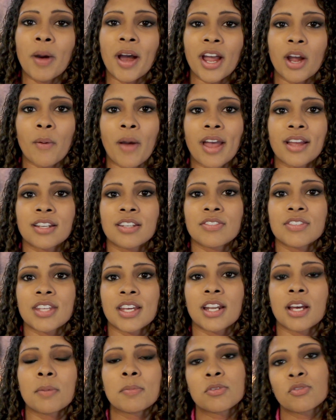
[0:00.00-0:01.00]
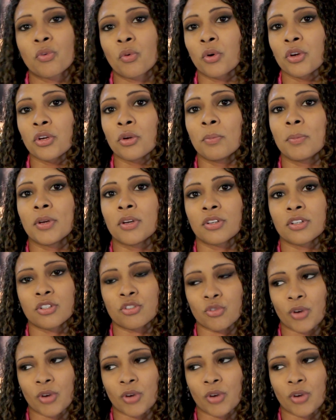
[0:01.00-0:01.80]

bioactive setups for your bearded